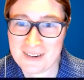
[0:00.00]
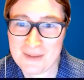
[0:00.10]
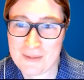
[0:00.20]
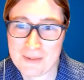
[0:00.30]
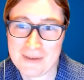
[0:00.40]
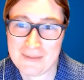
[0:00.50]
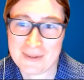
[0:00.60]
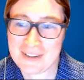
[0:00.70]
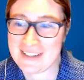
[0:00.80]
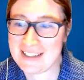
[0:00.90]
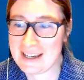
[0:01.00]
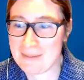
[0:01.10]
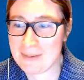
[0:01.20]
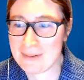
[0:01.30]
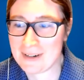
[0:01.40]
We'll see. That'd
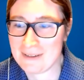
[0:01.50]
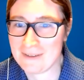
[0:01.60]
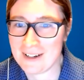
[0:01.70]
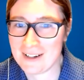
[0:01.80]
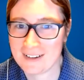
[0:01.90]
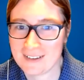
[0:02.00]
be pretty funny.